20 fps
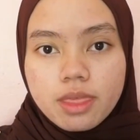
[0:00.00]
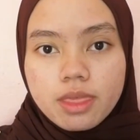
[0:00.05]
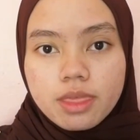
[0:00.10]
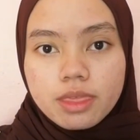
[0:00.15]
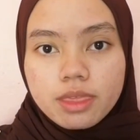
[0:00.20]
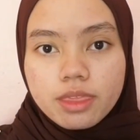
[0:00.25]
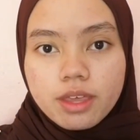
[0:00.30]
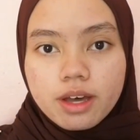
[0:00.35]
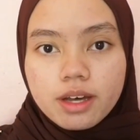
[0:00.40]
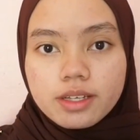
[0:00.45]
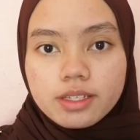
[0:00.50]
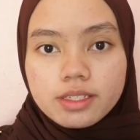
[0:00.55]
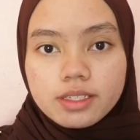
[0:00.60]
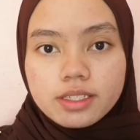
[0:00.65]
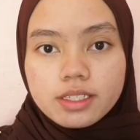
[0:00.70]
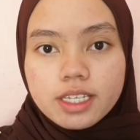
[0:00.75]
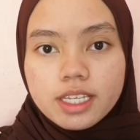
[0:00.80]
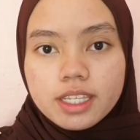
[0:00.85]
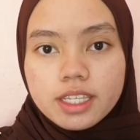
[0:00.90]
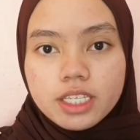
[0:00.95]
Thus,
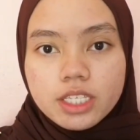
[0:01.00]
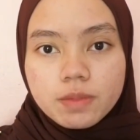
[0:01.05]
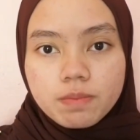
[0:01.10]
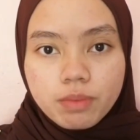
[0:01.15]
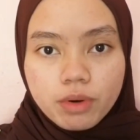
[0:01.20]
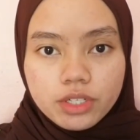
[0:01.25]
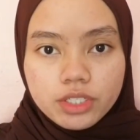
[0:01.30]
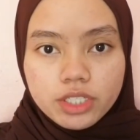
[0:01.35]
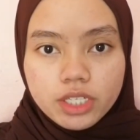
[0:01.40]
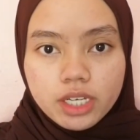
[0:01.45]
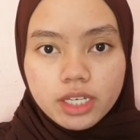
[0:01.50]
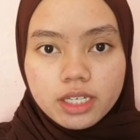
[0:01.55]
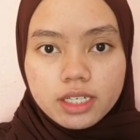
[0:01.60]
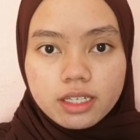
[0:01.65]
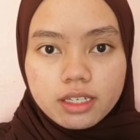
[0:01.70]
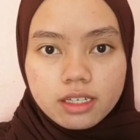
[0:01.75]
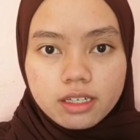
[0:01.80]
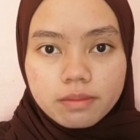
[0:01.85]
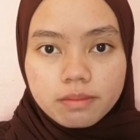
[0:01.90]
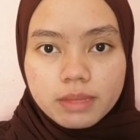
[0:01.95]
in this project,
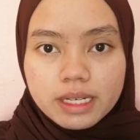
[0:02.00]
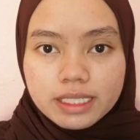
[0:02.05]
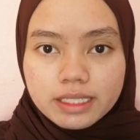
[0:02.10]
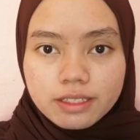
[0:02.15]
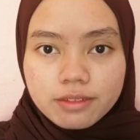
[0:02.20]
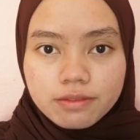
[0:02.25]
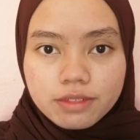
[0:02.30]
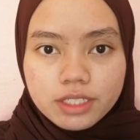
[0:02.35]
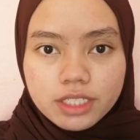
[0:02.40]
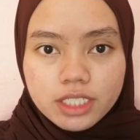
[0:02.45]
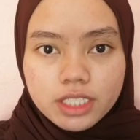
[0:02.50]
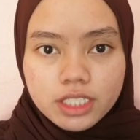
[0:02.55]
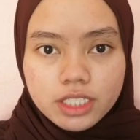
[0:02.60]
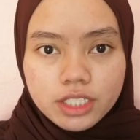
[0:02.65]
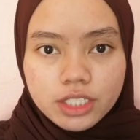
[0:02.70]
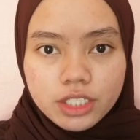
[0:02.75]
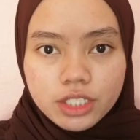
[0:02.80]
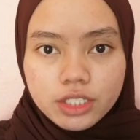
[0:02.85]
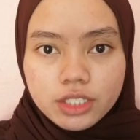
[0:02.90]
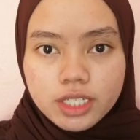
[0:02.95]
a multifunctional
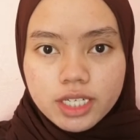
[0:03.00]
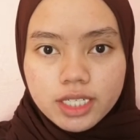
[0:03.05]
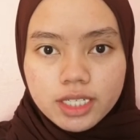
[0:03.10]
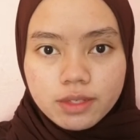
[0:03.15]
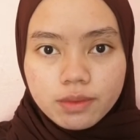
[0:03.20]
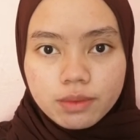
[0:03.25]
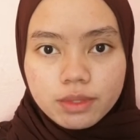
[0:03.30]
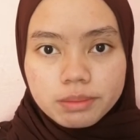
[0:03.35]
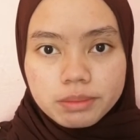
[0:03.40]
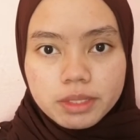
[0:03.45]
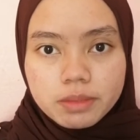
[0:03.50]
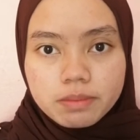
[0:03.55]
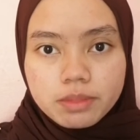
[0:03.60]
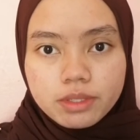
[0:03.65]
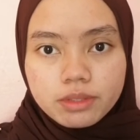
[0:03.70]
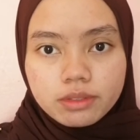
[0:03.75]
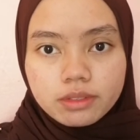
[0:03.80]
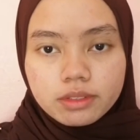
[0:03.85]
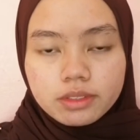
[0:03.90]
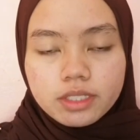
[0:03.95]
shoe rack will be
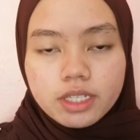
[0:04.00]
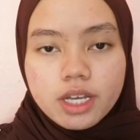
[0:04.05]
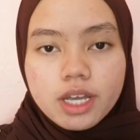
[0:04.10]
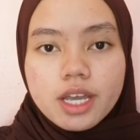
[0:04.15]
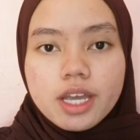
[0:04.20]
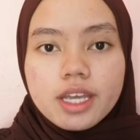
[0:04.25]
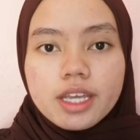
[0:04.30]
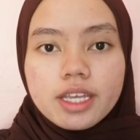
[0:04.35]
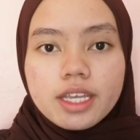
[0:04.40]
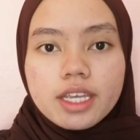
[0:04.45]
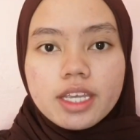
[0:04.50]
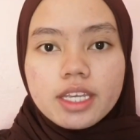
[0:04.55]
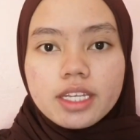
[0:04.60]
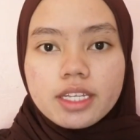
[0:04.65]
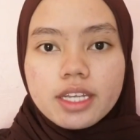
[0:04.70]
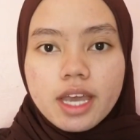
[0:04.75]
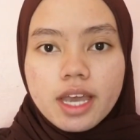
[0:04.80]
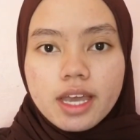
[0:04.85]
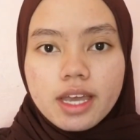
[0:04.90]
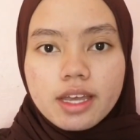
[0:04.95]
built. It
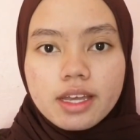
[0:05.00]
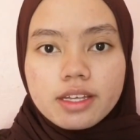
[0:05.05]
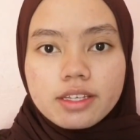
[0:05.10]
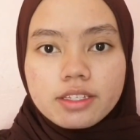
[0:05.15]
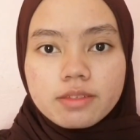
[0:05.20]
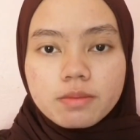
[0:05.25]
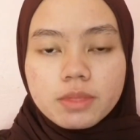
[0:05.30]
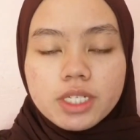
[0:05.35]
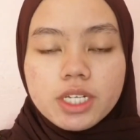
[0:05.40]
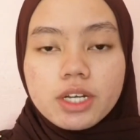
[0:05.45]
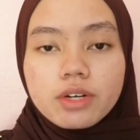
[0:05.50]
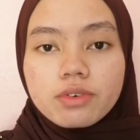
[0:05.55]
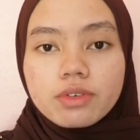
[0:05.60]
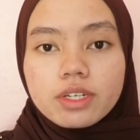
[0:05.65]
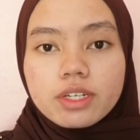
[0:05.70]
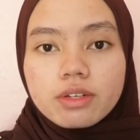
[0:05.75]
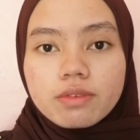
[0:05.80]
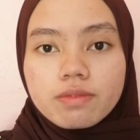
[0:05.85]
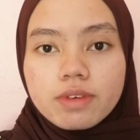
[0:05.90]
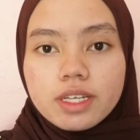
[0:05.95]
has been
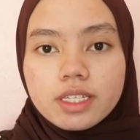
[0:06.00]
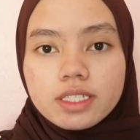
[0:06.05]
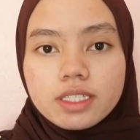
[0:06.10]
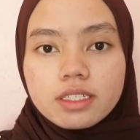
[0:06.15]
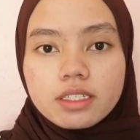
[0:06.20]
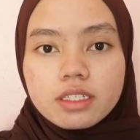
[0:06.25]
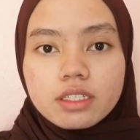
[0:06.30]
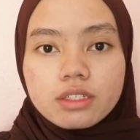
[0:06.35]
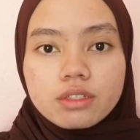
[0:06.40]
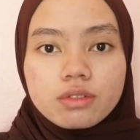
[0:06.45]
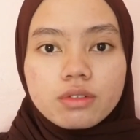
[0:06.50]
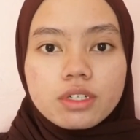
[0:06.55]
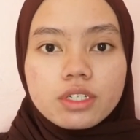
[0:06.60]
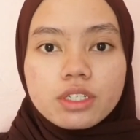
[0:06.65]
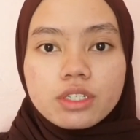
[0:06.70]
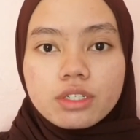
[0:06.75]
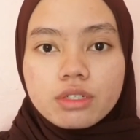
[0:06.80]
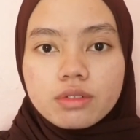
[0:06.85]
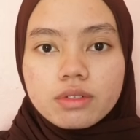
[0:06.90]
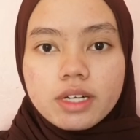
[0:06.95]
renovated into a
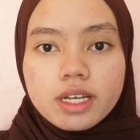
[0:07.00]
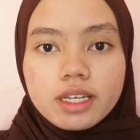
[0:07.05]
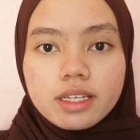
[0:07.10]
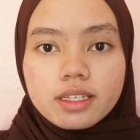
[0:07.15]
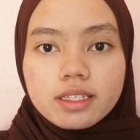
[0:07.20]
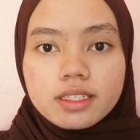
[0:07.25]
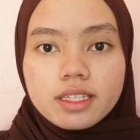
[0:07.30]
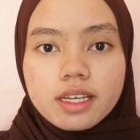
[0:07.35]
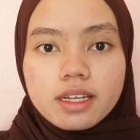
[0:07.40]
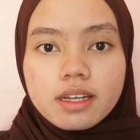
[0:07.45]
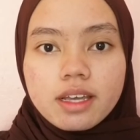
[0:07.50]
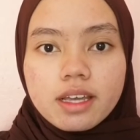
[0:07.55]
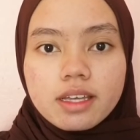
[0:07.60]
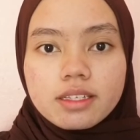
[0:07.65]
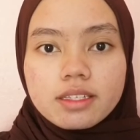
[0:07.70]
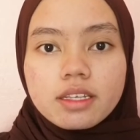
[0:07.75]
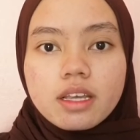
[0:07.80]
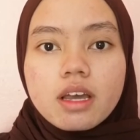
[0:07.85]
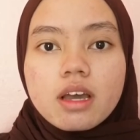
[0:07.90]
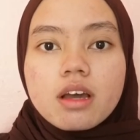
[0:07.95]
shoe rack that
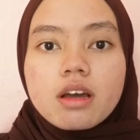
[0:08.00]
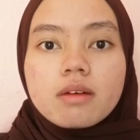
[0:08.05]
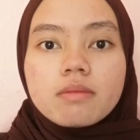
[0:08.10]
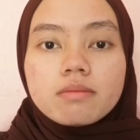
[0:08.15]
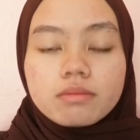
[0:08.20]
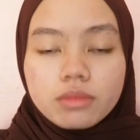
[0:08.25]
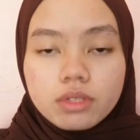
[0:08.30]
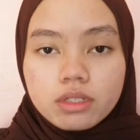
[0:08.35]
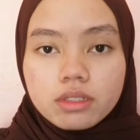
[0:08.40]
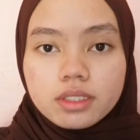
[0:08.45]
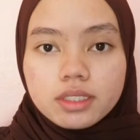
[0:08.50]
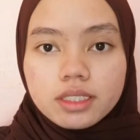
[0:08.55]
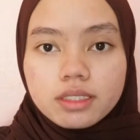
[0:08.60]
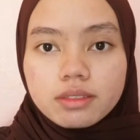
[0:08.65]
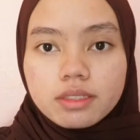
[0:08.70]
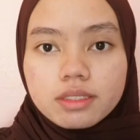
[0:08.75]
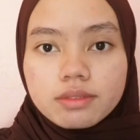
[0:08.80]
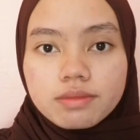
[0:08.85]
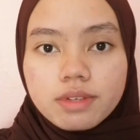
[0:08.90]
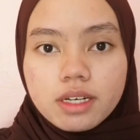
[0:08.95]
has more than
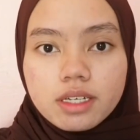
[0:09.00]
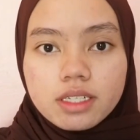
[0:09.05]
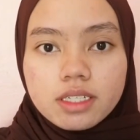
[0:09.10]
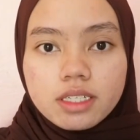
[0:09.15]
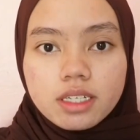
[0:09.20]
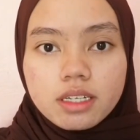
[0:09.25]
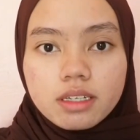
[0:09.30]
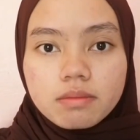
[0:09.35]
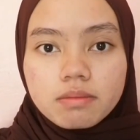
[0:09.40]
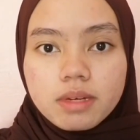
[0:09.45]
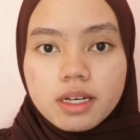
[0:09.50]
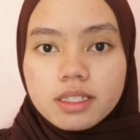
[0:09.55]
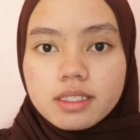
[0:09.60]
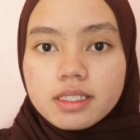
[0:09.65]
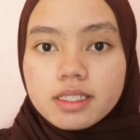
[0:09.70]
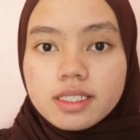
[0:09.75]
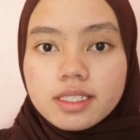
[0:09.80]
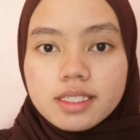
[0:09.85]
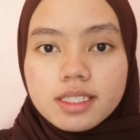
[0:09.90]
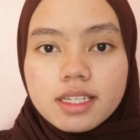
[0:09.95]
one function but
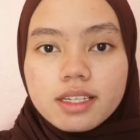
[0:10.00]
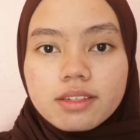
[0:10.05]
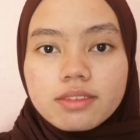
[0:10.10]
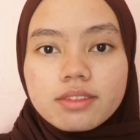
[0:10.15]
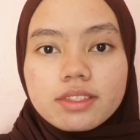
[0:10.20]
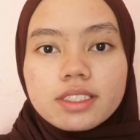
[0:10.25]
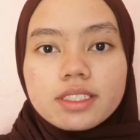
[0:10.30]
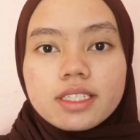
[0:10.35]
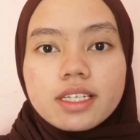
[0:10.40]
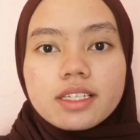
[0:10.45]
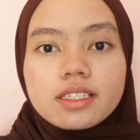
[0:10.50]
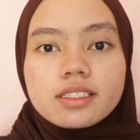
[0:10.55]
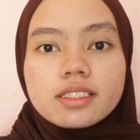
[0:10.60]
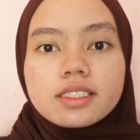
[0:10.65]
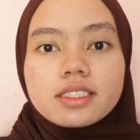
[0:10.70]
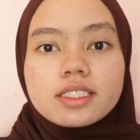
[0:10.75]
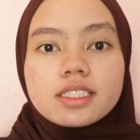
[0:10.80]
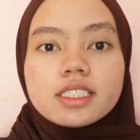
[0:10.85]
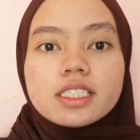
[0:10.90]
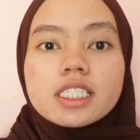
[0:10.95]
still retains
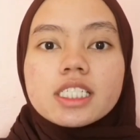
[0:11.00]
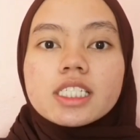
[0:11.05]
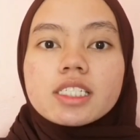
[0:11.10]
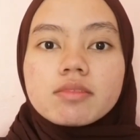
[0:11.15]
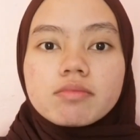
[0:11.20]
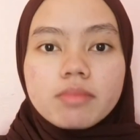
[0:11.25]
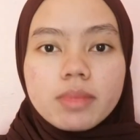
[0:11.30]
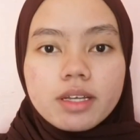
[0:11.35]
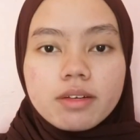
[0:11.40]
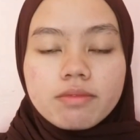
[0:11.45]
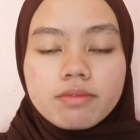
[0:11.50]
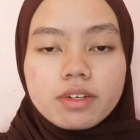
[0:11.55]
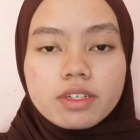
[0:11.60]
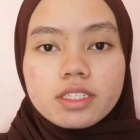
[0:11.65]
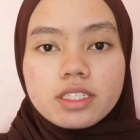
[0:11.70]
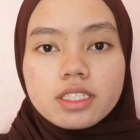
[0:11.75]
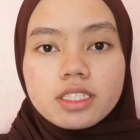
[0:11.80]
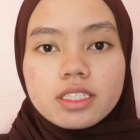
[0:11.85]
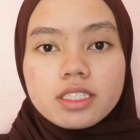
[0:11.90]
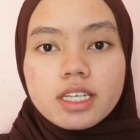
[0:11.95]
its main
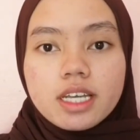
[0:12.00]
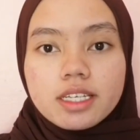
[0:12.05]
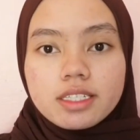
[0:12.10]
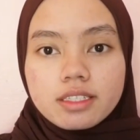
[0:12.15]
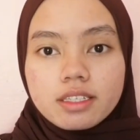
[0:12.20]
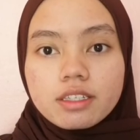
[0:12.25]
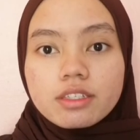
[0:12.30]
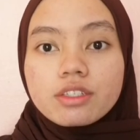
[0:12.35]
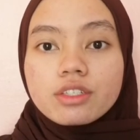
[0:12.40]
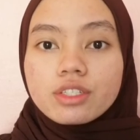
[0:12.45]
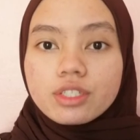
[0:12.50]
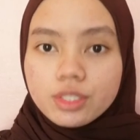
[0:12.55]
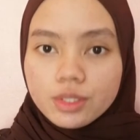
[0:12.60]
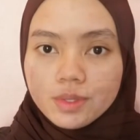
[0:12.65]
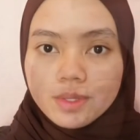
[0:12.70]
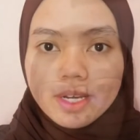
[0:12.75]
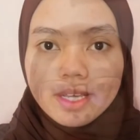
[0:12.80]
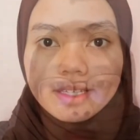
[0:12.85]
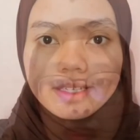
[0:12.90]
function as a shoe rack.